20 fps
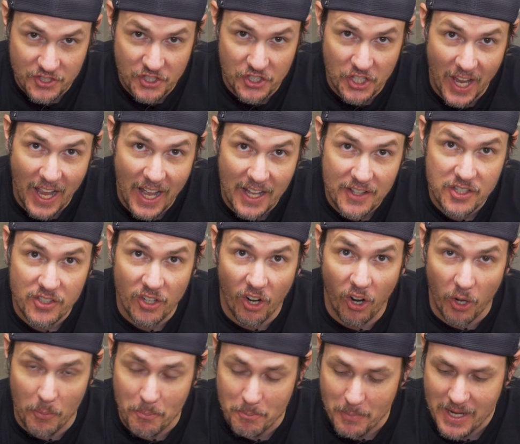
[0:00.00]
jets
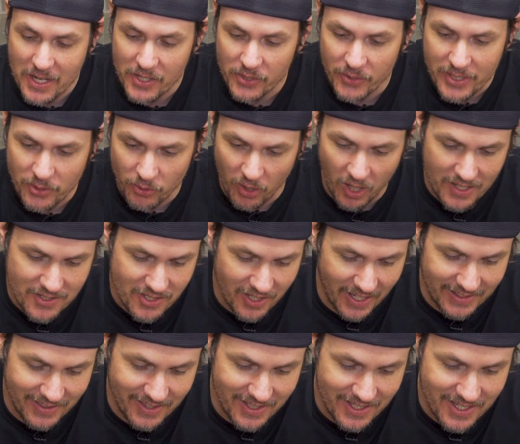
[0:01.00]
or metering rods
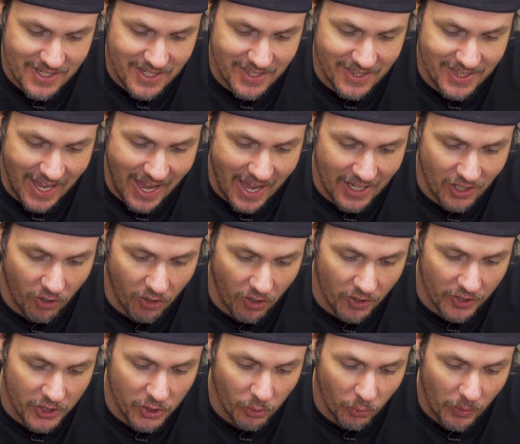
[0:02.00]
like this that
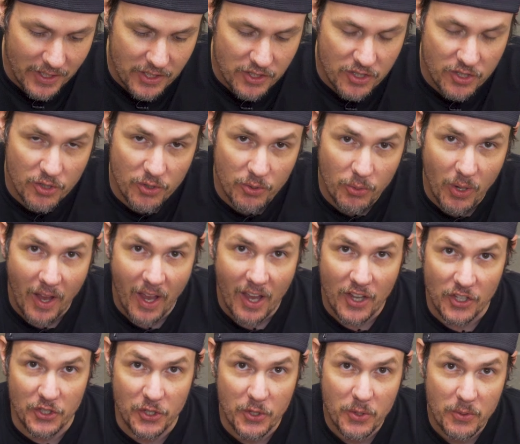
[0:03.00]
are going to
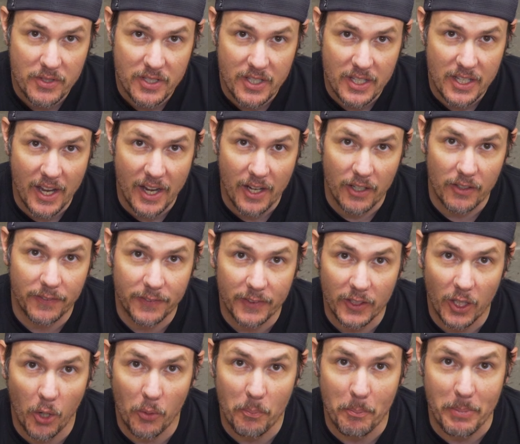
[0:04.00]
use the
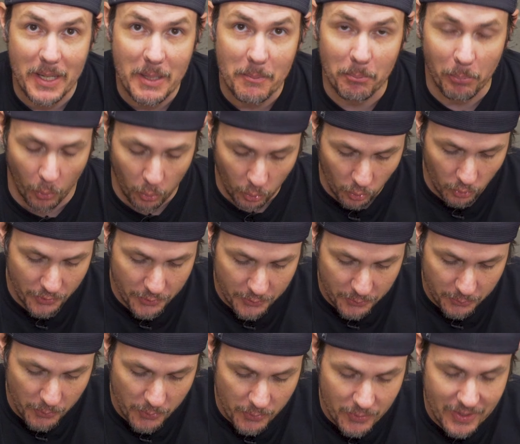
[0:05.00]
airflow being pulled
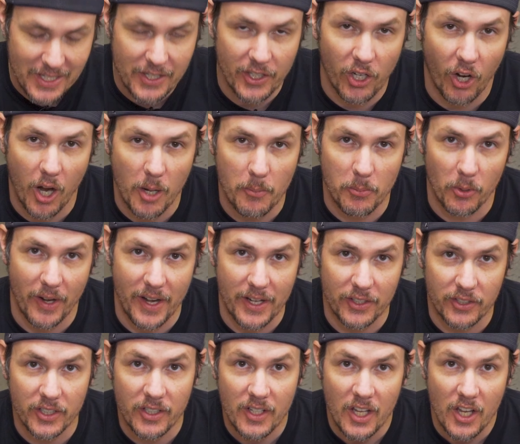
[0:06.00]
through the
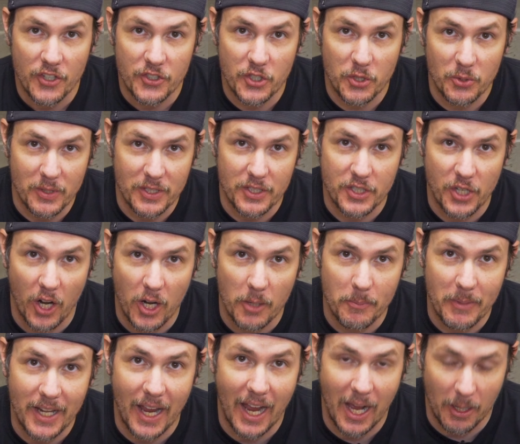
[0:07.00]
carburetor to
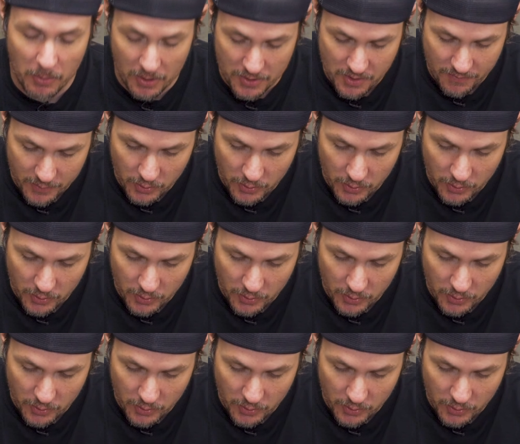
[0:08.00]
determine how much